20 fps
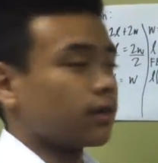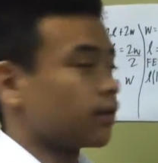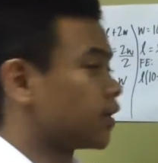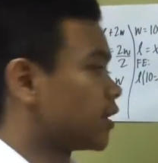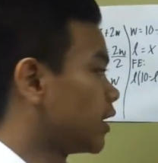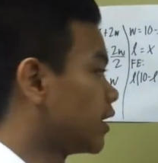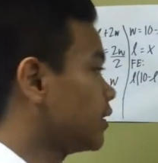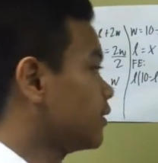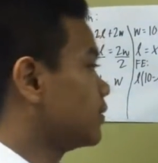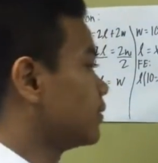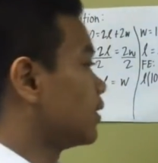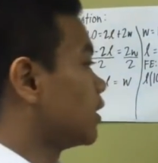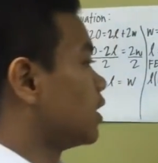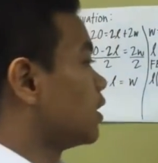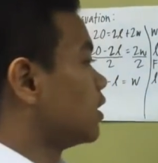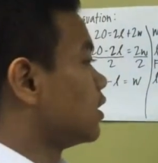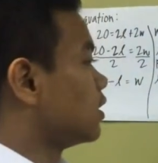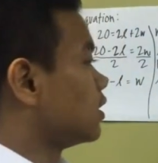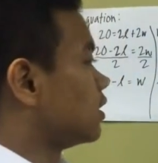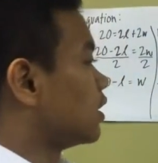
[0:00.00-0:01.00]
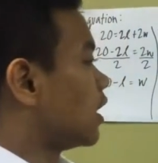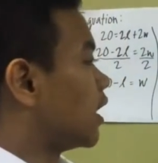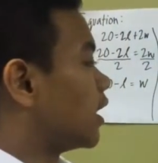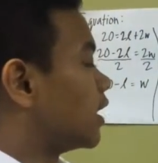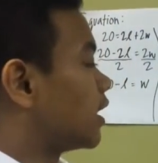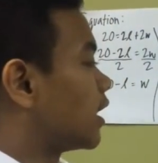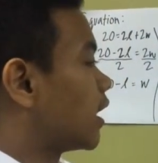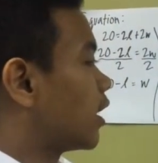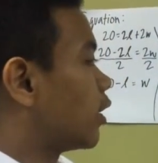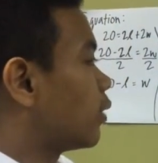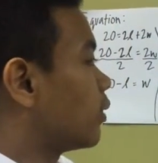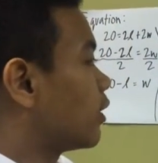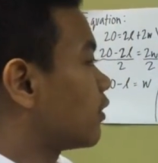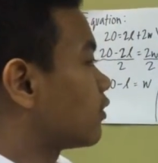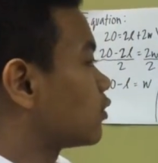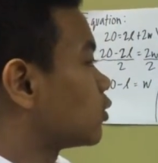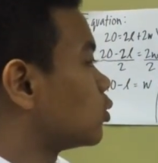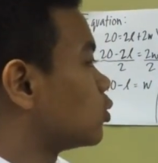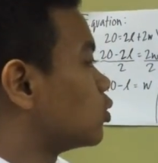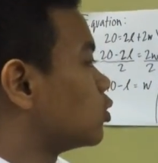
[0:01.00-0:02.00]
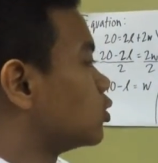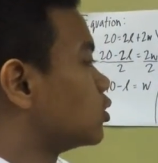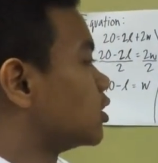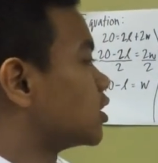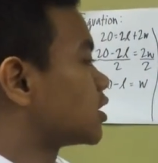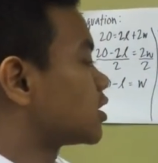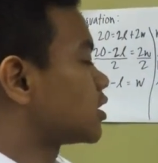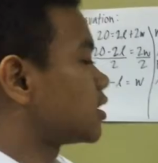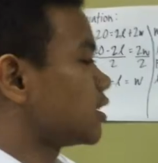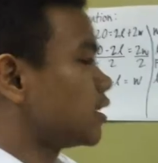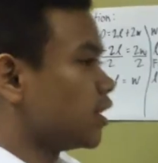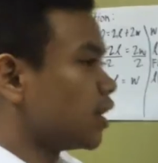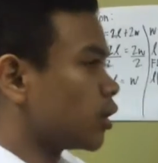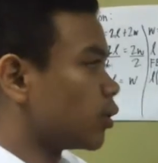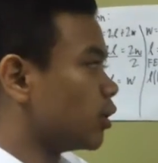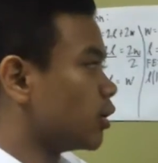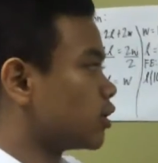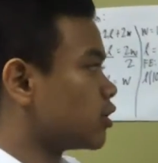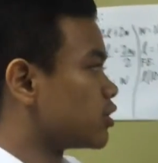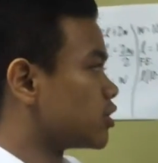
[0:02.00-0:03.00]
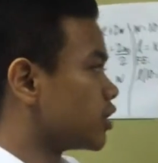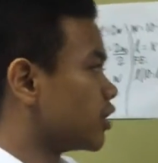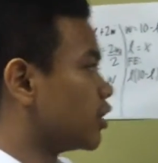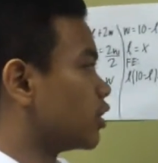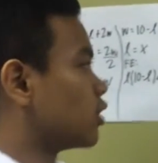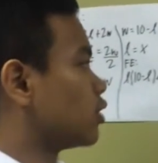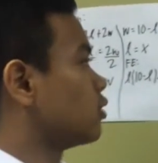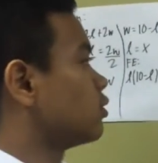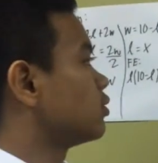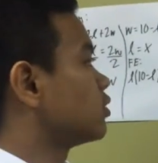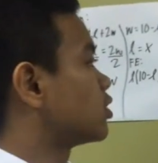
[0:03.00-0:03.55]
Okay? And now we have to just equal to 0,